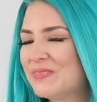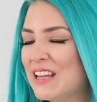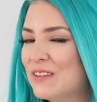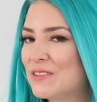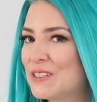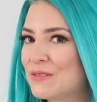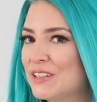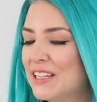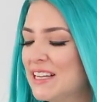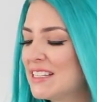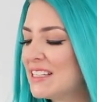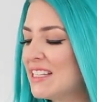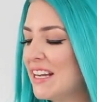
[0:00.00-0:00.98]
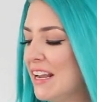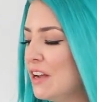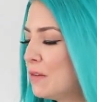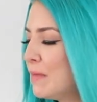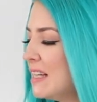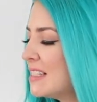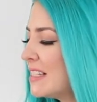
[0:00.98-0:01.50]
It was really sticky
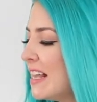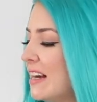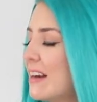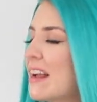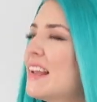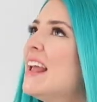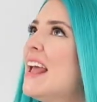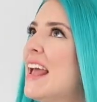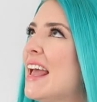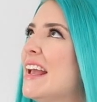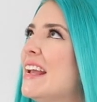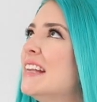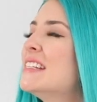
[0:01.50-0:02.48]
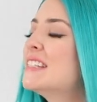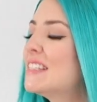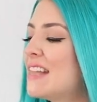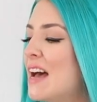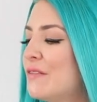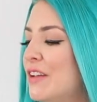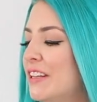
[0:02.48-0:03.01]
on my skin and I hate
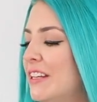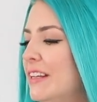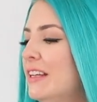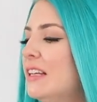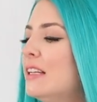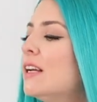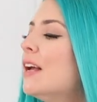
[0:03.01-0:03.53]
that feeling.